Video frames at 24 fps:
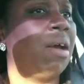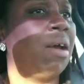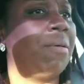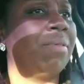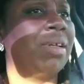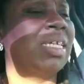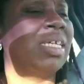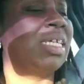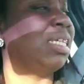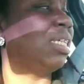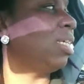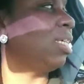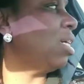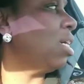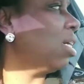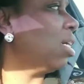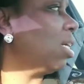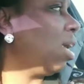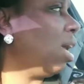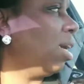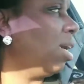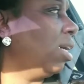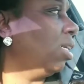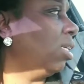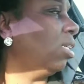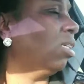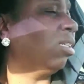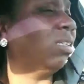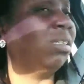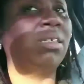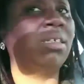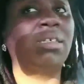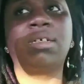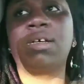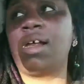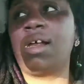driving a stick,
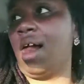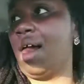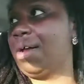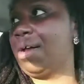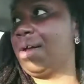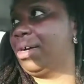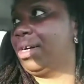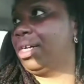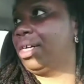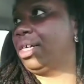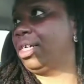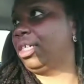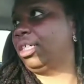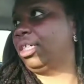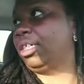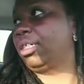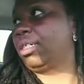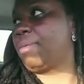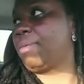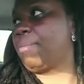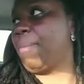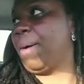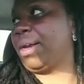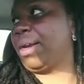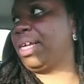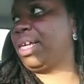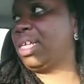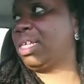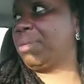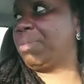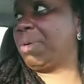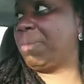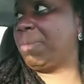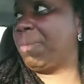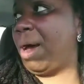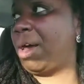and my
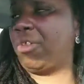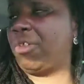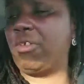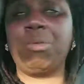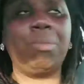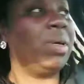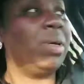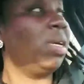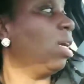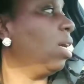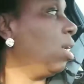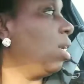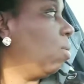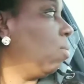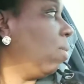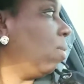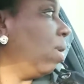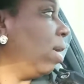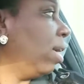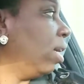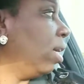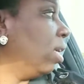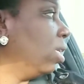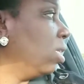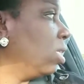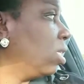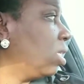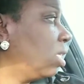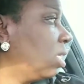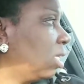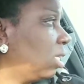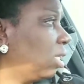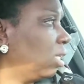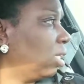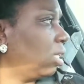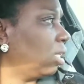knees be bothering me anyway,
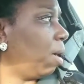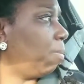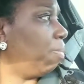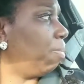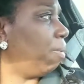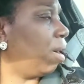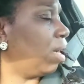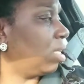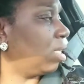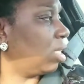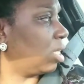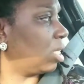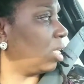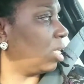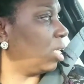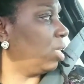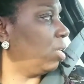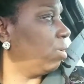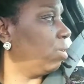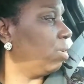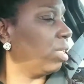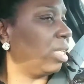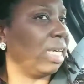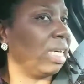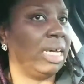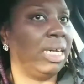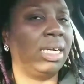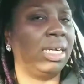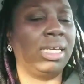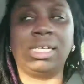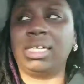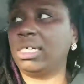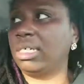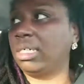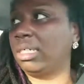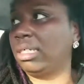and the stick, that probably just
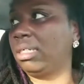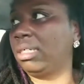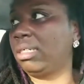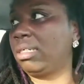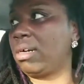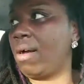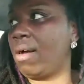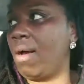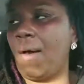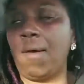irritated it.